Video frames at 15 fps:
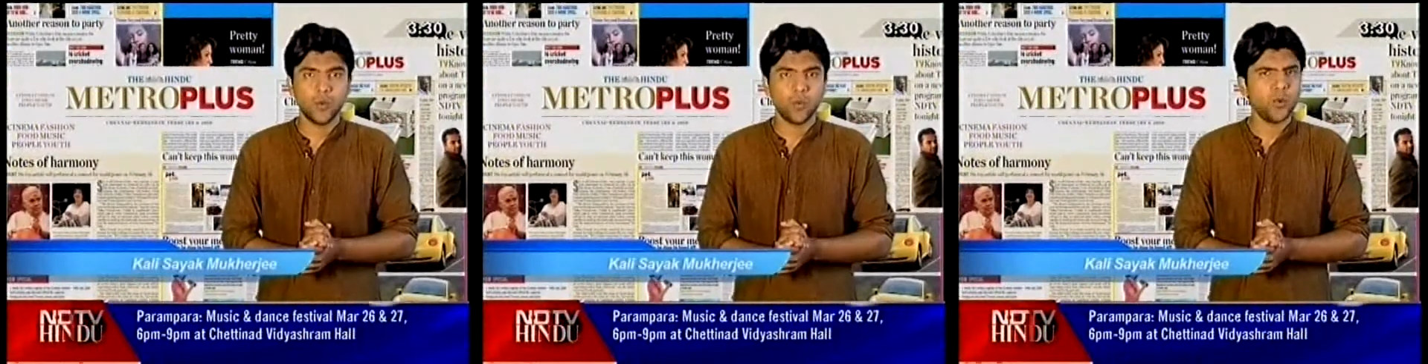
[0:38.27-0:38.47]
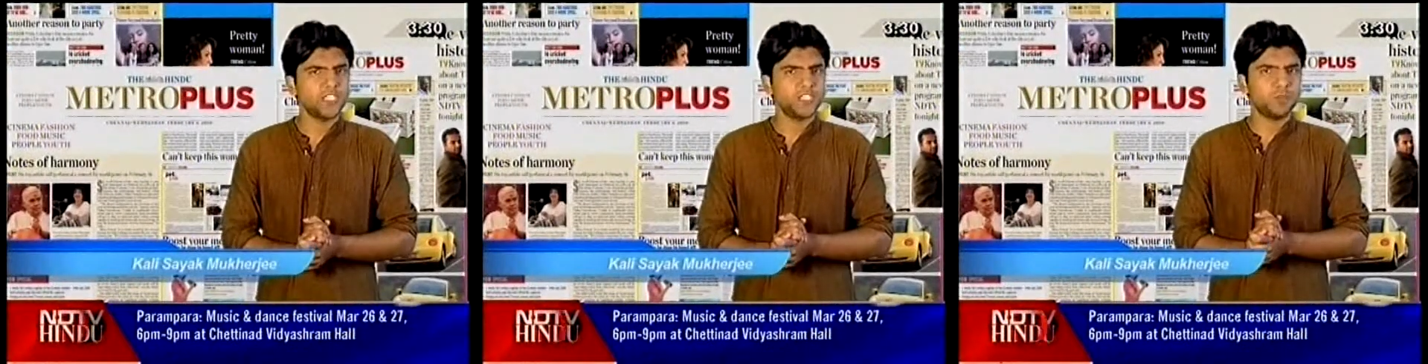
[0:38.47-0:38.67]

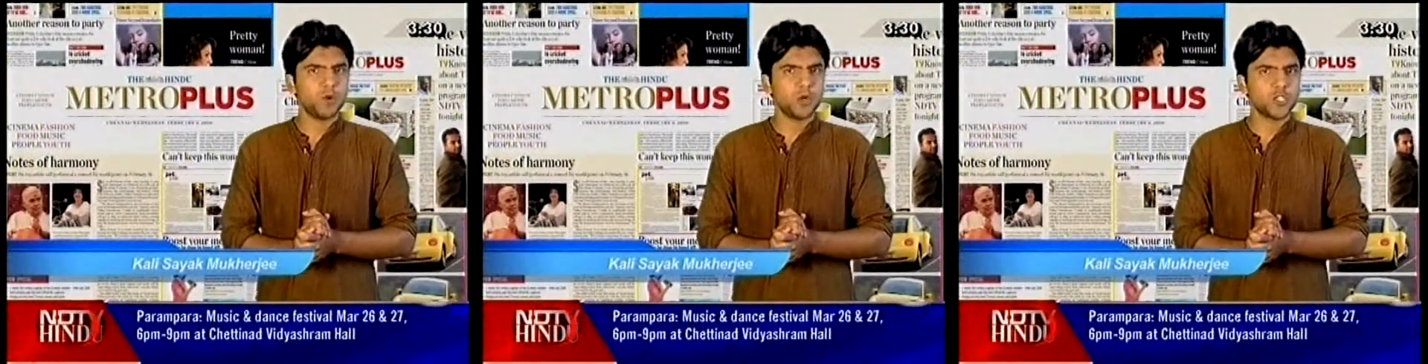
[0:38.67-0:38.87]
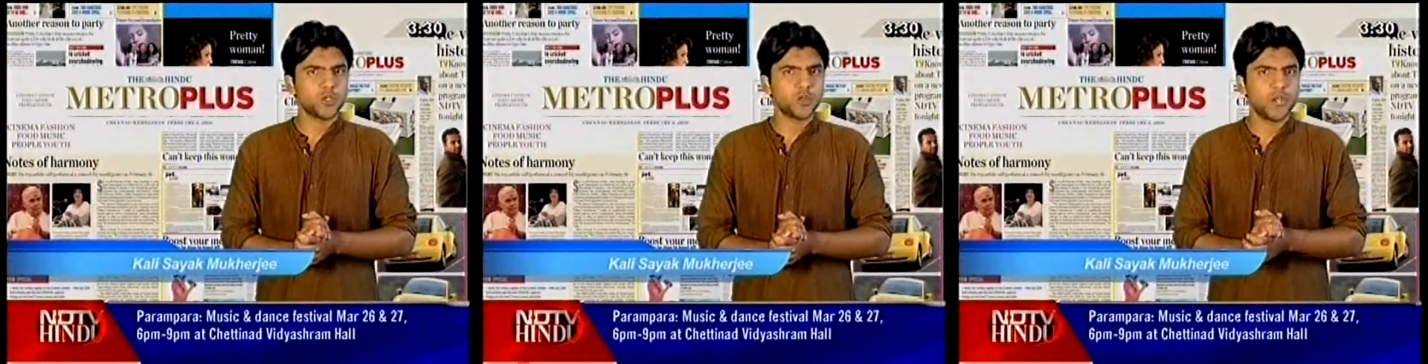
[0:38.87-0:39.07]
which
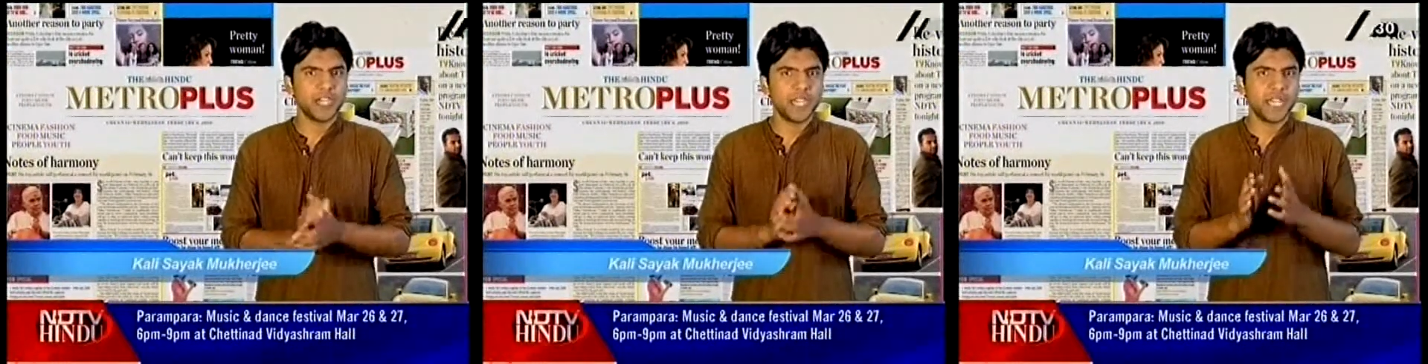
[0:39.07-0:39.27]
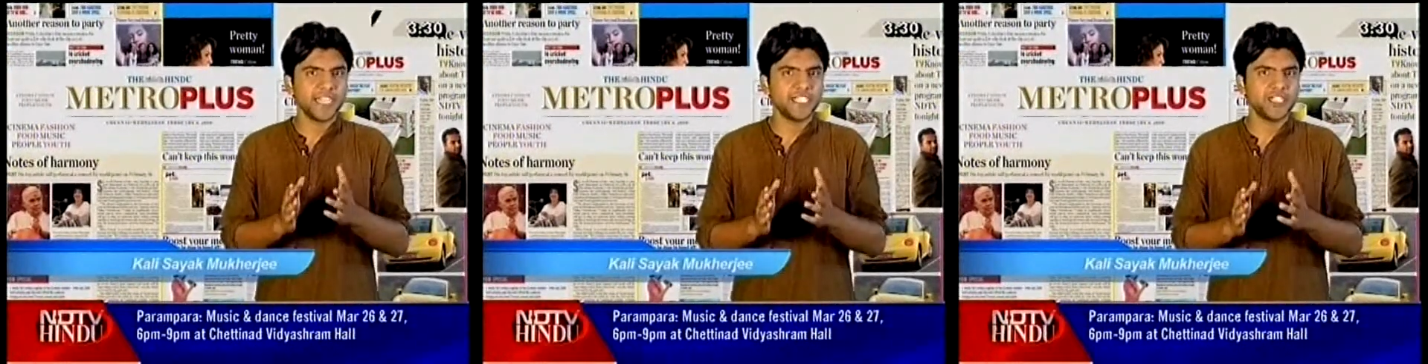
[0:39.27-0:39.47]
books
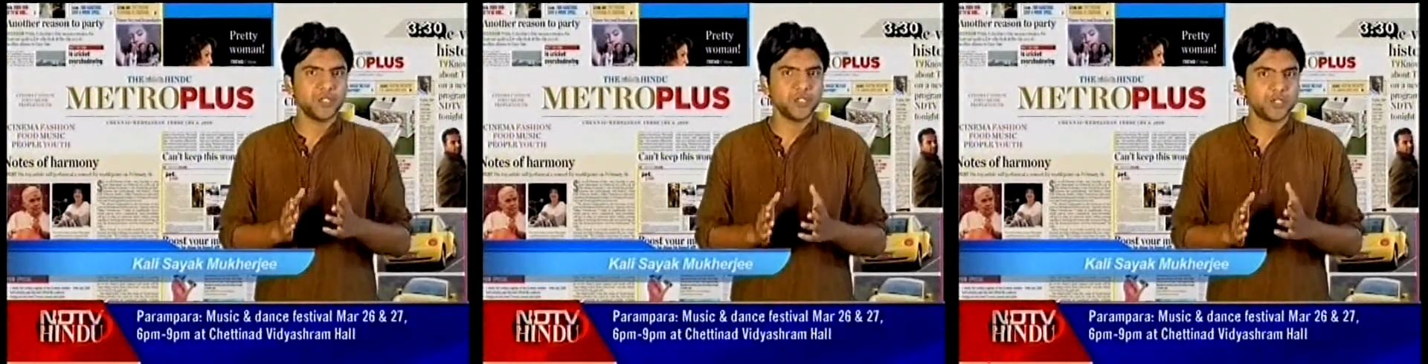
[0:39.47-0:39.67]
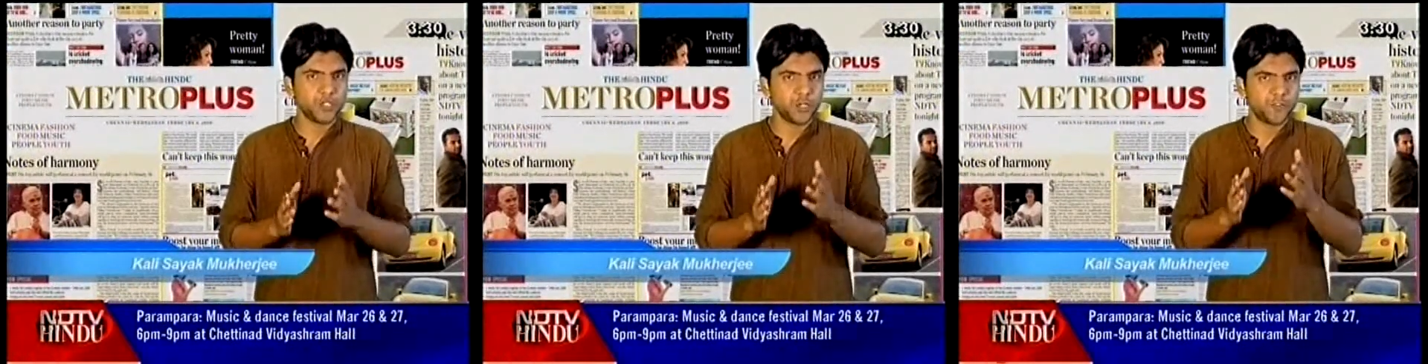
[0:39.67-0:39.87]
will guide
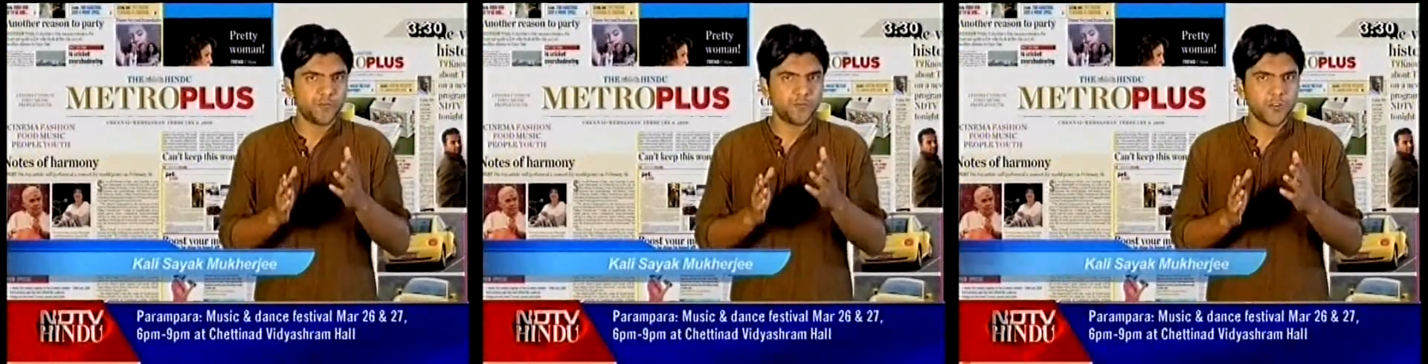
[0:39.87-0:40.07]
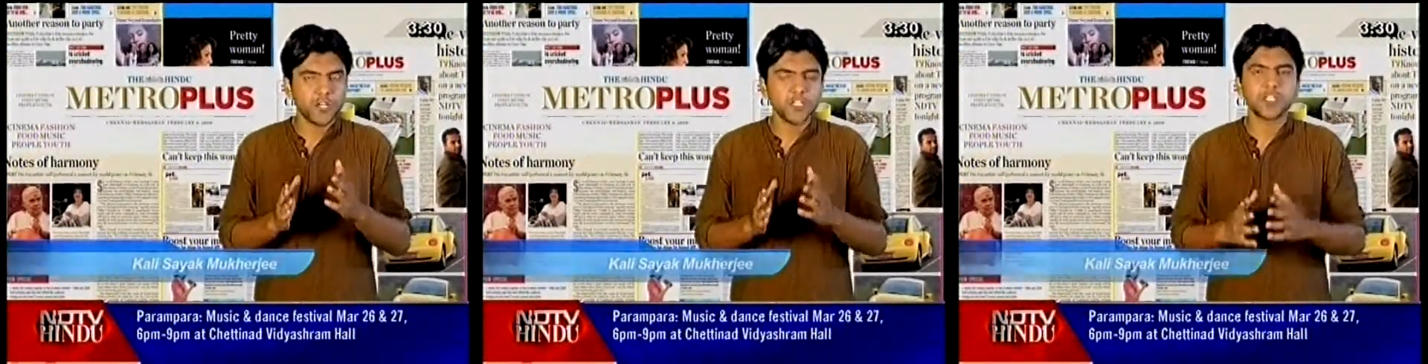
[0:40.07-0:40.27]
you to your
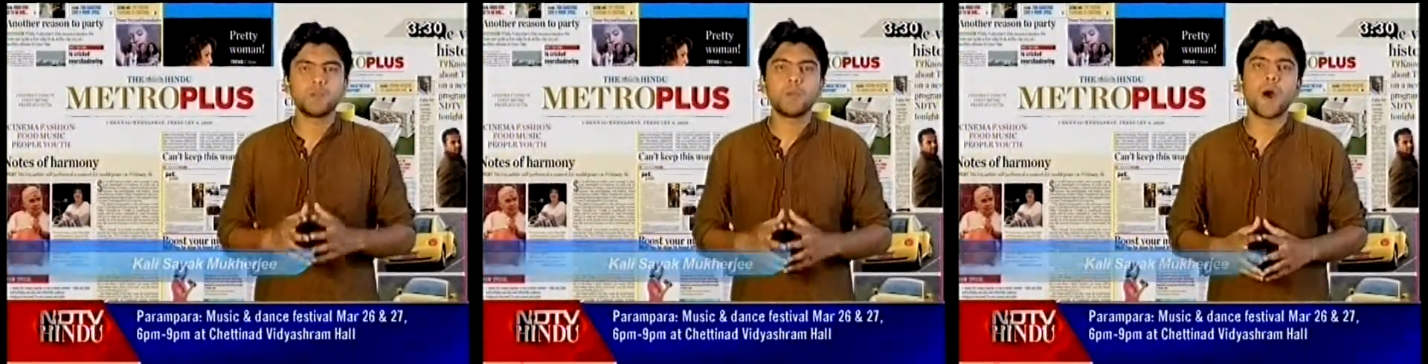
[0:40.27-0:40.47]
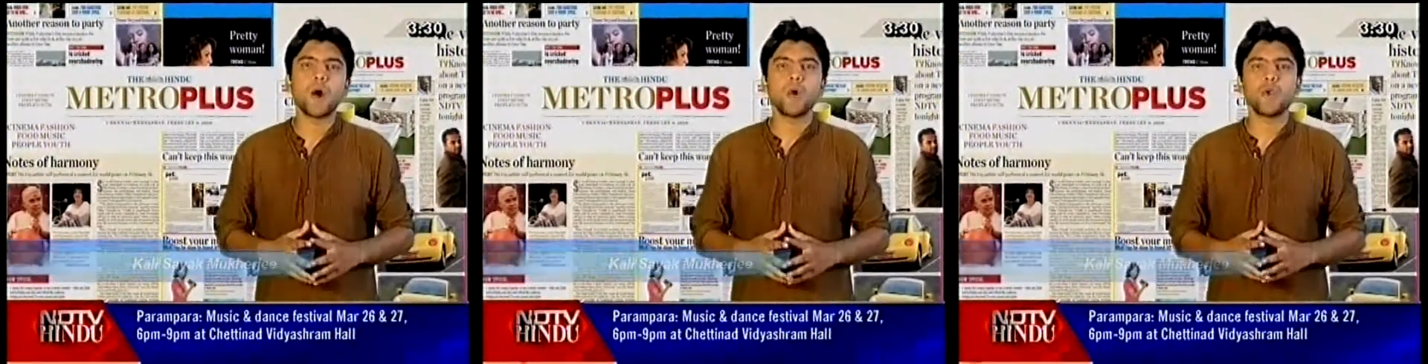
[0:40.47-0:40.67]

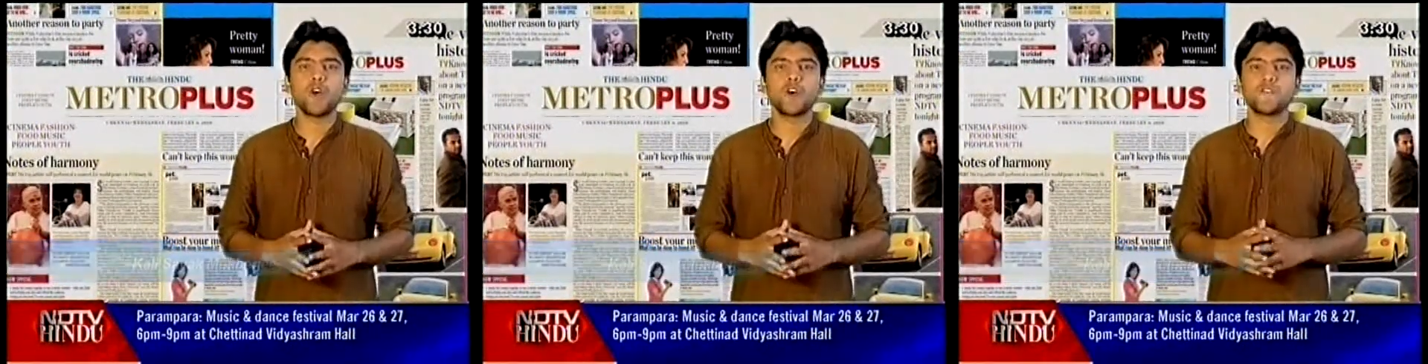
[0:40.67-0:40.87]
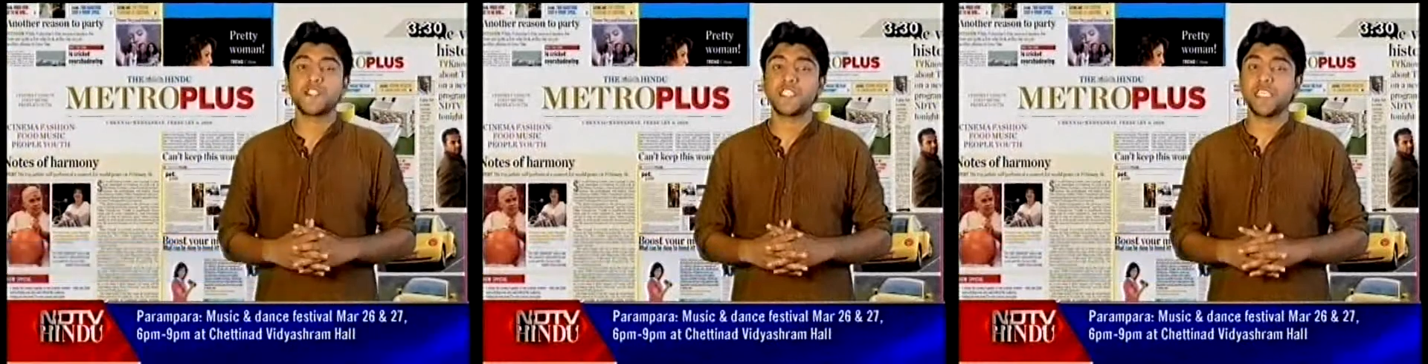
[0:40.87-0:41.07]
first bowl
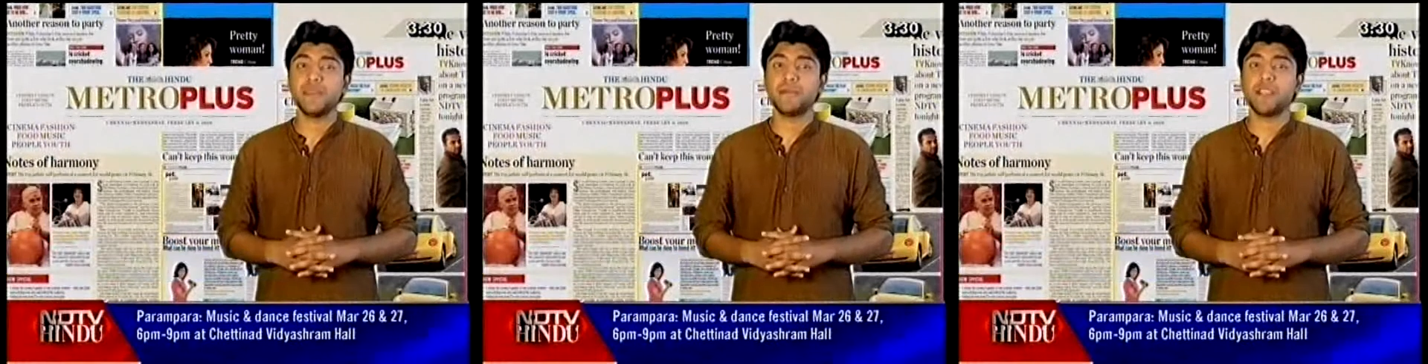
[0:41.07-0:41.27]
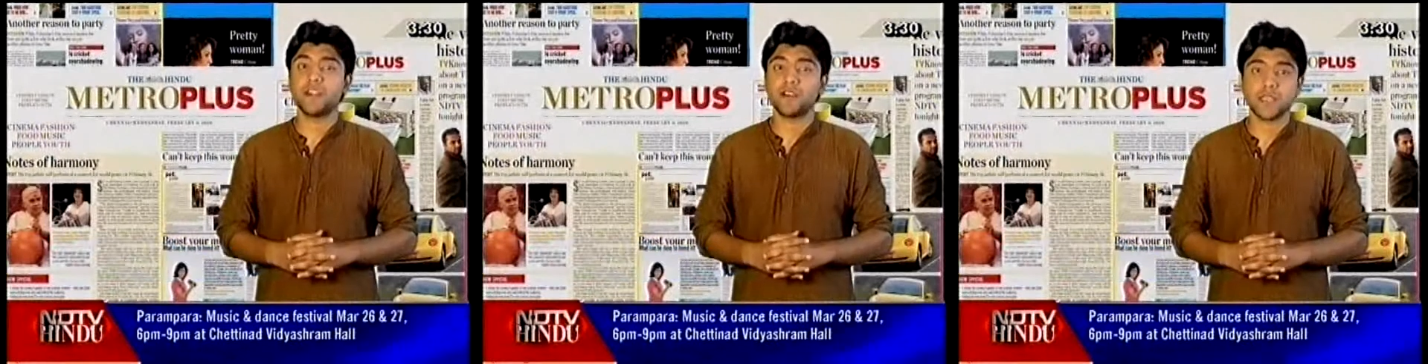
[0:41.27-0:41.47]
of
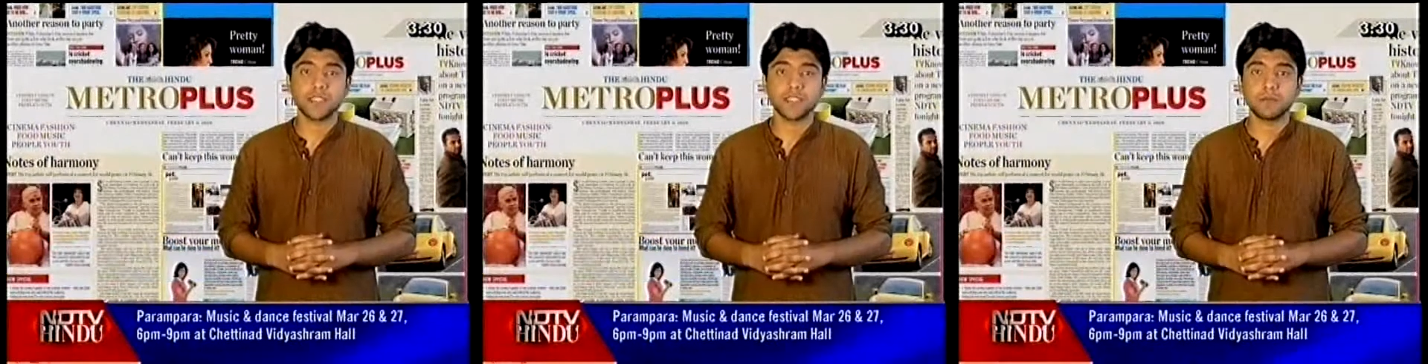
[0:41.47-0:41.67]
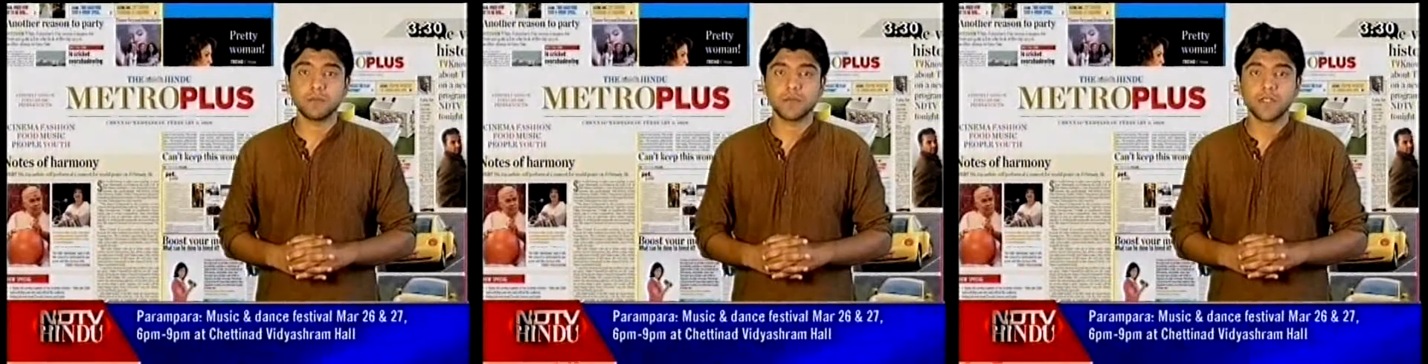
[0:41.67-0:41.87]
steaming
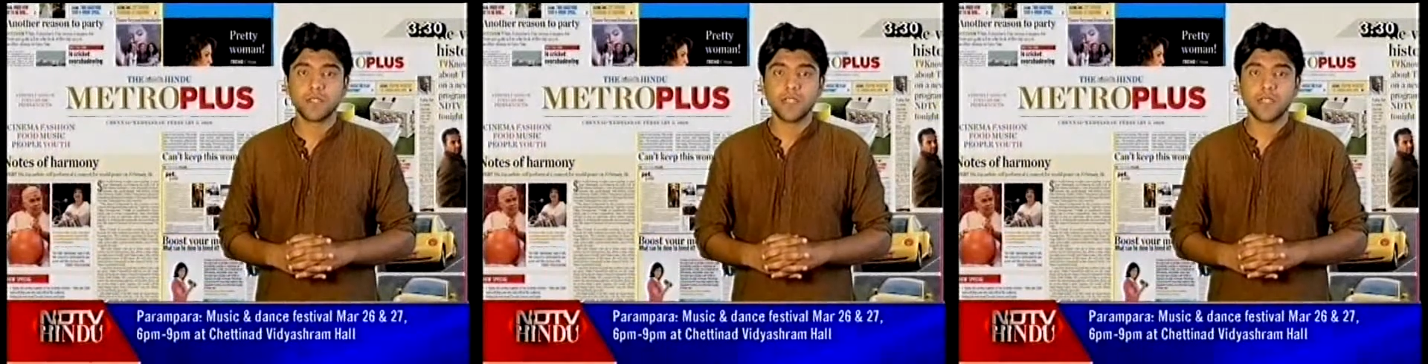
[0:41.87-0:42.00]
rasam?